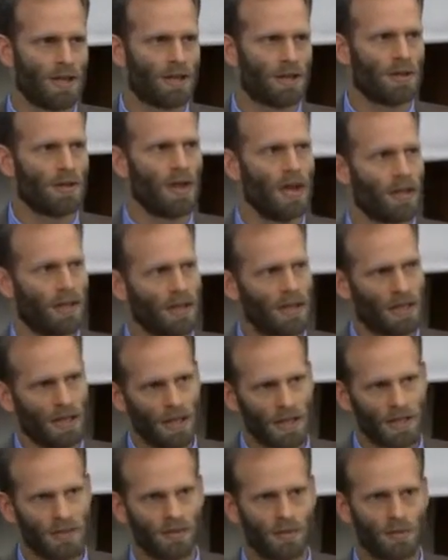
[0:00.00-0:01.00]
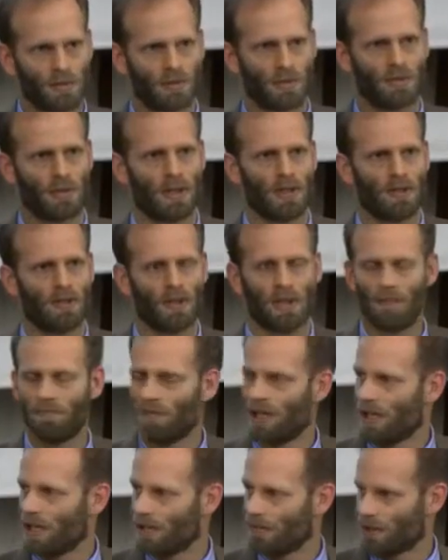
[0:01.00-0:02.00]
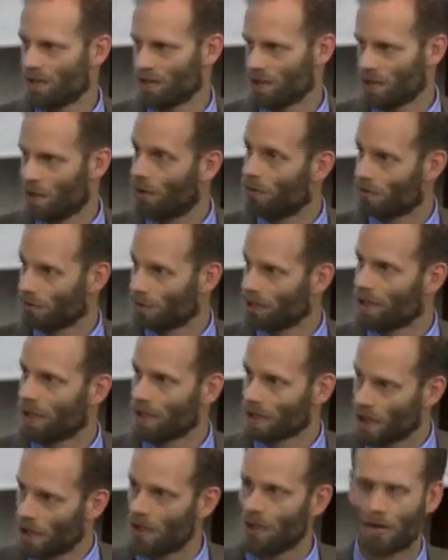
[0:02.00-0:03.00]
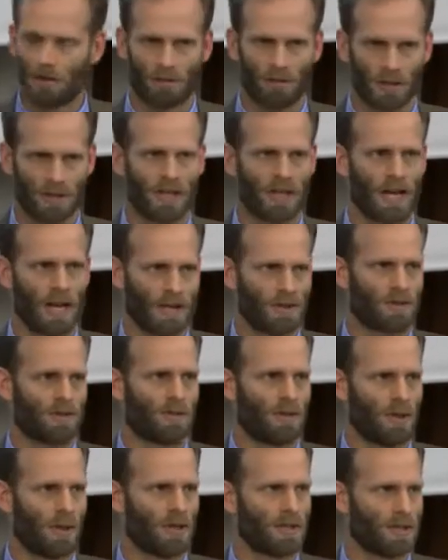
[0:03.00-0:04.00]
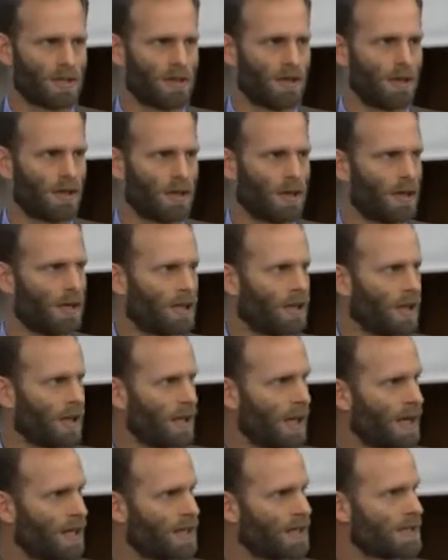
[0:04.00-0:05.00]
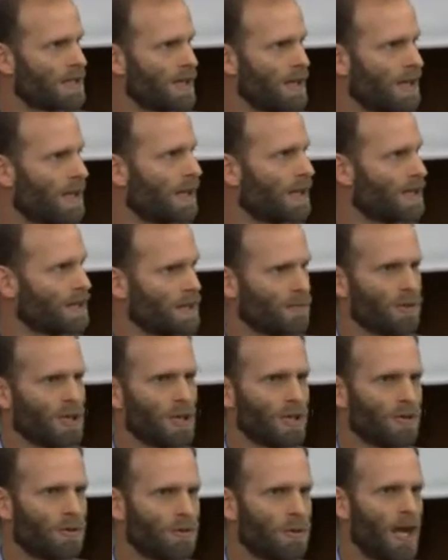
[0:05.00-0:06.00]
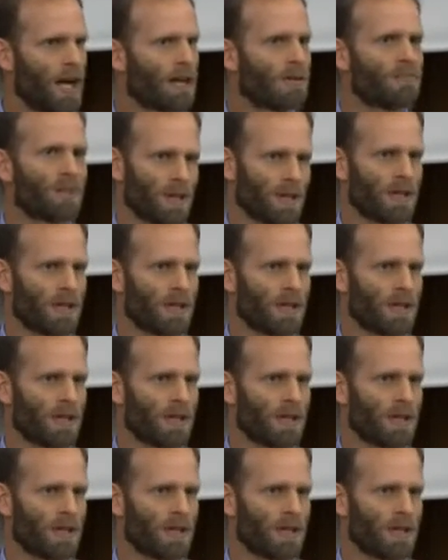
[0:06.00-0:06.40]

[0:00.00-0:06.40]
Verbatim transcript: So I think it is true that, that many of us don't really know what the actual costs are. And, and I can say that as somebody who had a